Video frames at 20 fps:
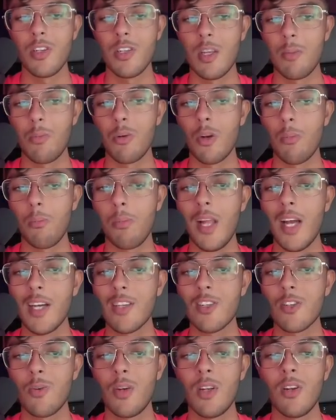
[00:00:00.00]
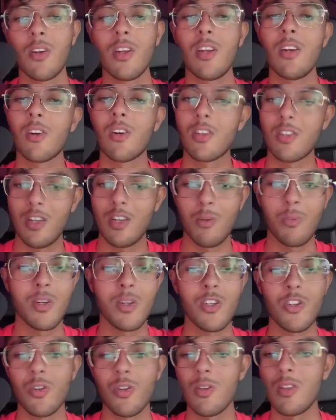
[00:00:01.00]
I put a black screen on here because I don't want
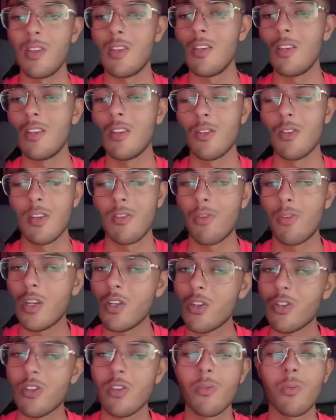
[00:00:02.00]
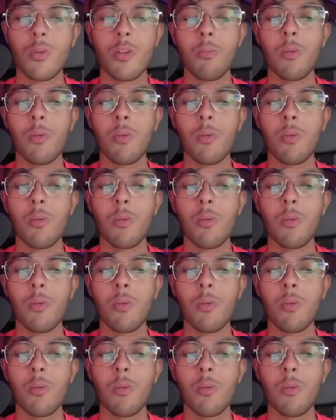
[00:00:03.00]
to show you the details I've registered with.